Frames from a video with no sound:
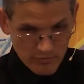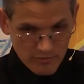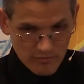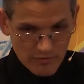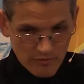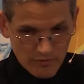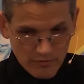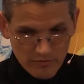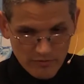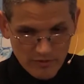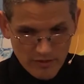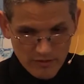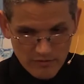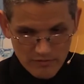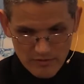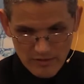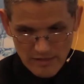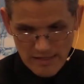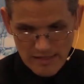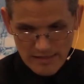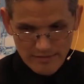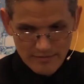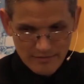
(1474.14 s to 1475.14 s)
of those things
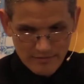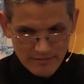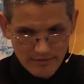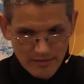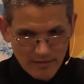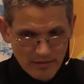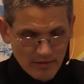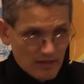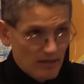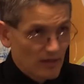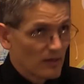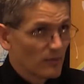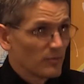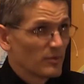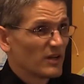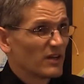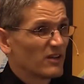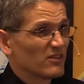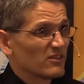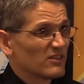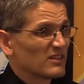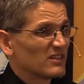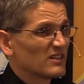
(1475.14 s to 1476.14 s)
next
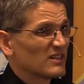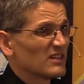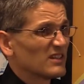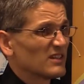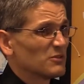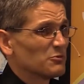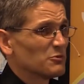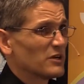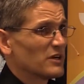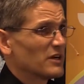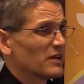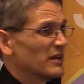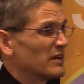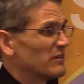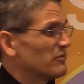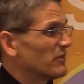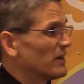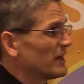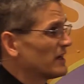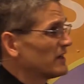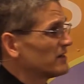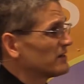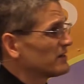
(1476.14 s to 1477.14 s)
about what I
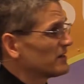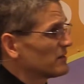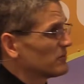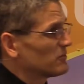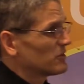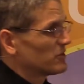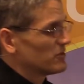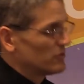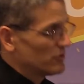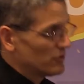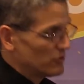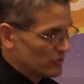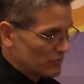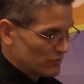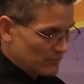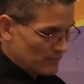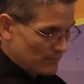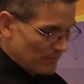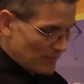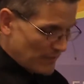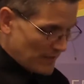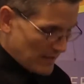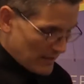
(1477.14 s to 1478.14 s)
advised him to do.
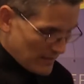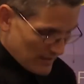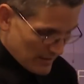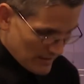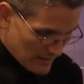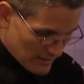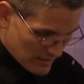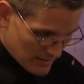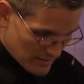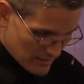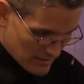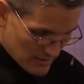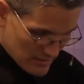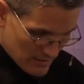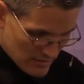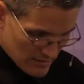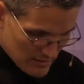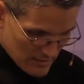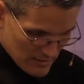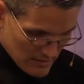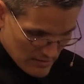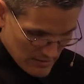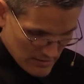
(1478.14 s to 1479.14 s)

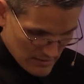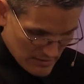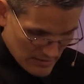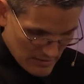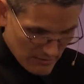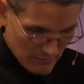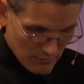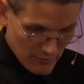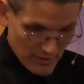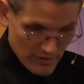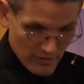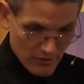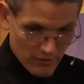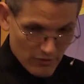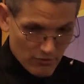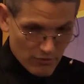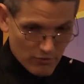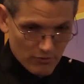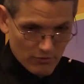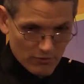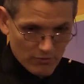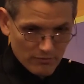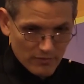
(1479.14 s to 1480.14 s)
And Dave went
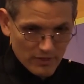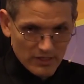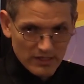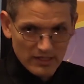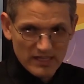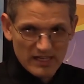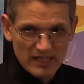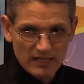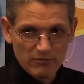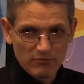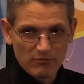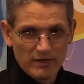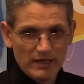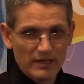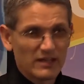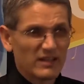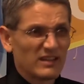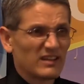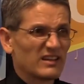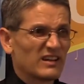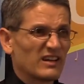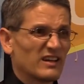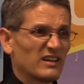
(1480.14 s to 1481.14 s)
home, and he
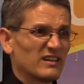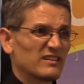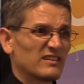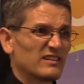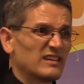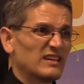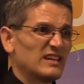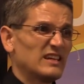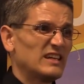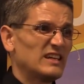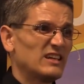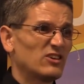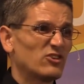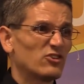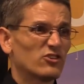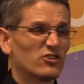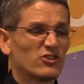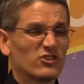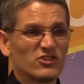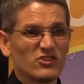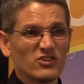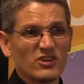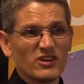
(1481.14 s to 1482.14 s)
recognized that he
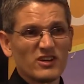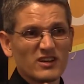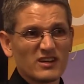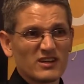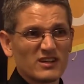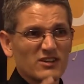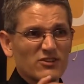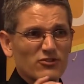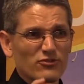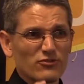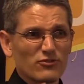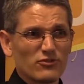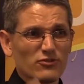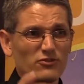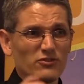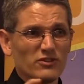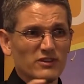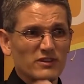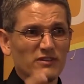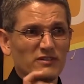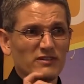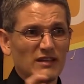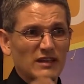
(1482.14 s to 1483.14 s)
could not control
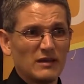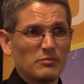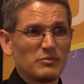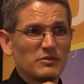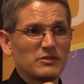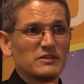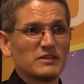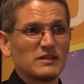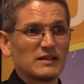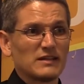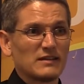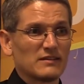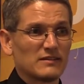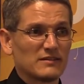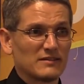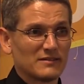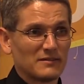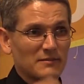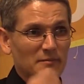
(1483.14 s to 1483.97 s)
his appetite.